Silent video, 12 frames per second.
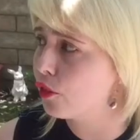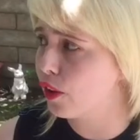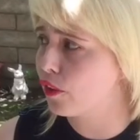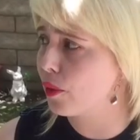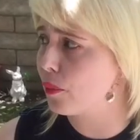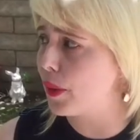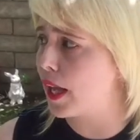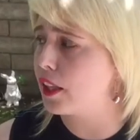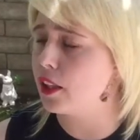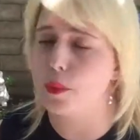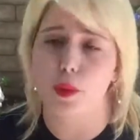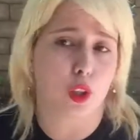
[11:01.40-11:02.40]
favorite
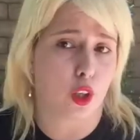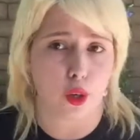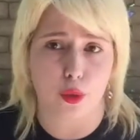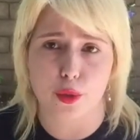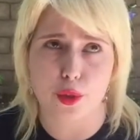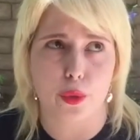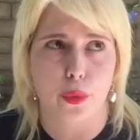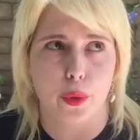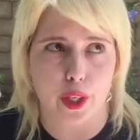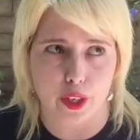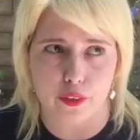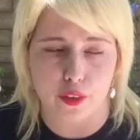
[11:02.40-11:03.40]
band up close, or
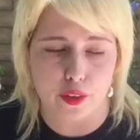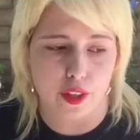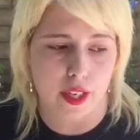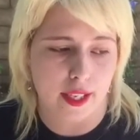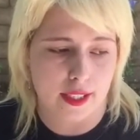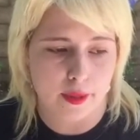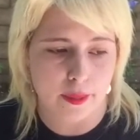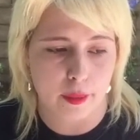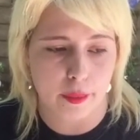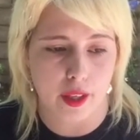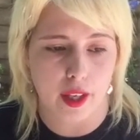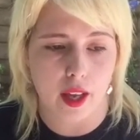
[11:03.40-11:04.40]
whatever the case may
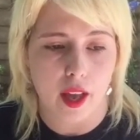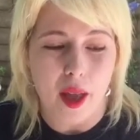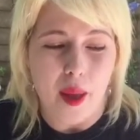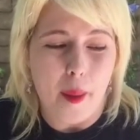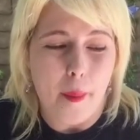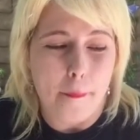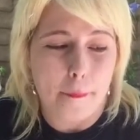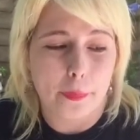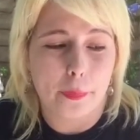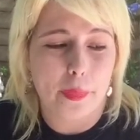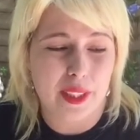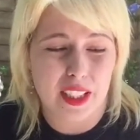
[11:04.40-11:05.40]
be.
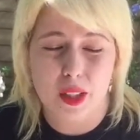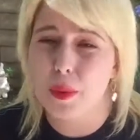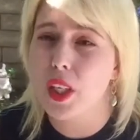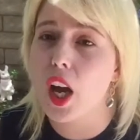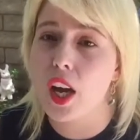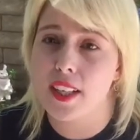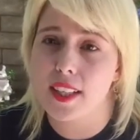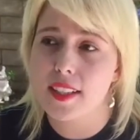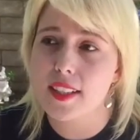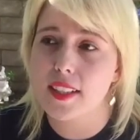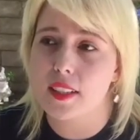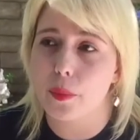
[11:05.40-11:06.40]
But to be
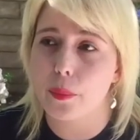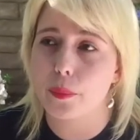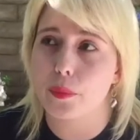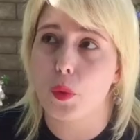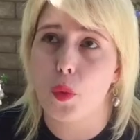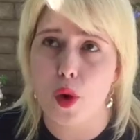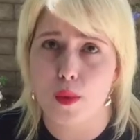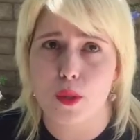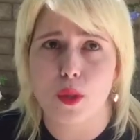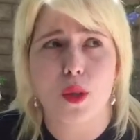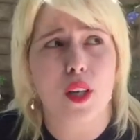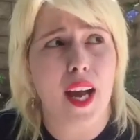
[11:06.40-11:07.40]
honest, Warped
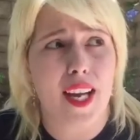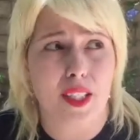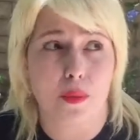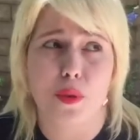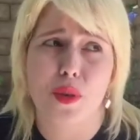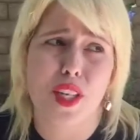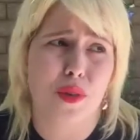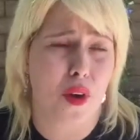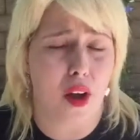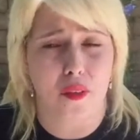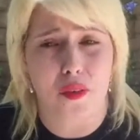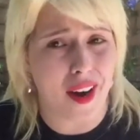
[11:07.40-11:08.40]
Tour has pretty
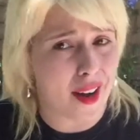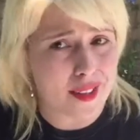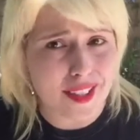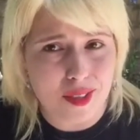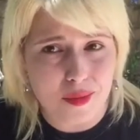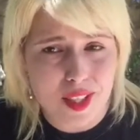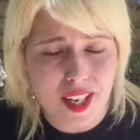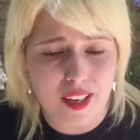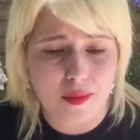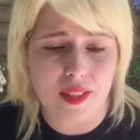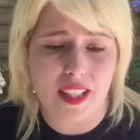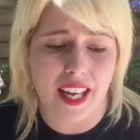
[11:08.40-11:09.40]
rough crowds
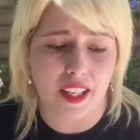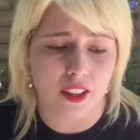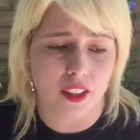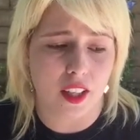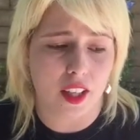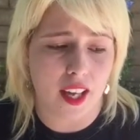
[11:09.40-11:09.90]
sometimes, and